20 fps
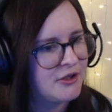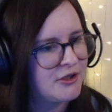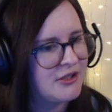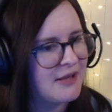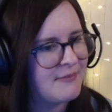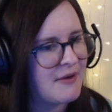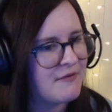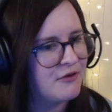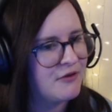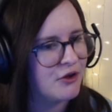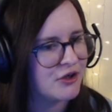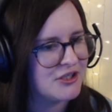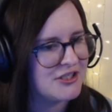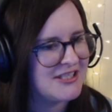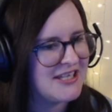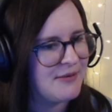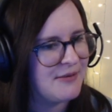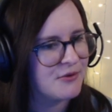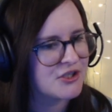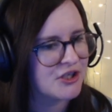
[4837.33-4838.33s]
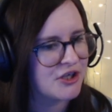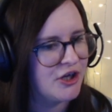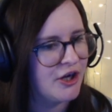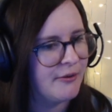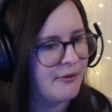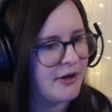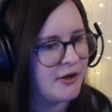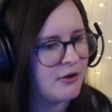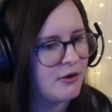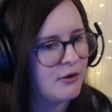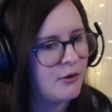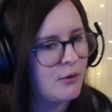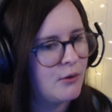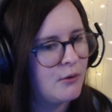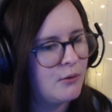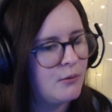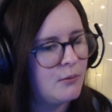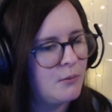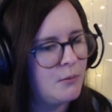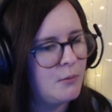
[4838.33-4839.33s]
Let me have a look and see what's occurring.
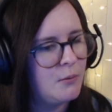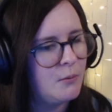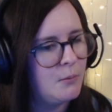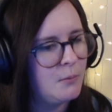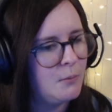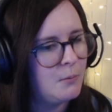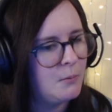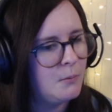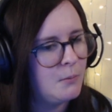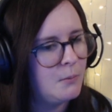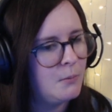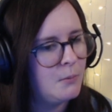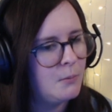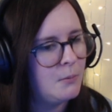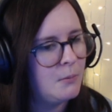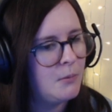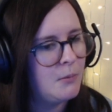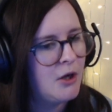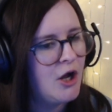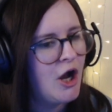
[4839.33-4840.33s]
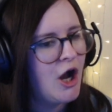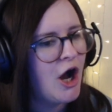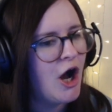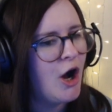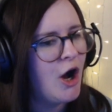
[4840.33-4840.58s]
Hmm.